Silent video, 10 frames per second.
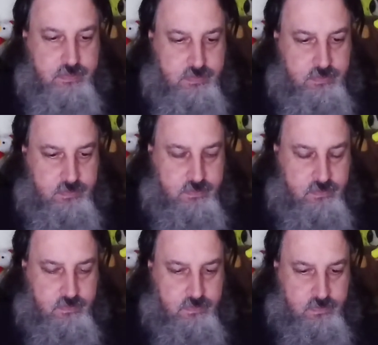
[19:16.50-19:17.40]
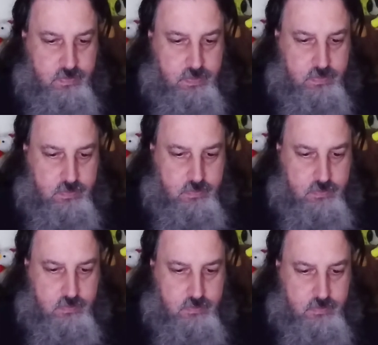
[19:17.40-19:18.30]

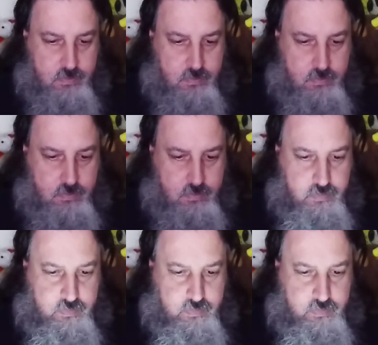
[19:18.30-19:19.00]
[no speech]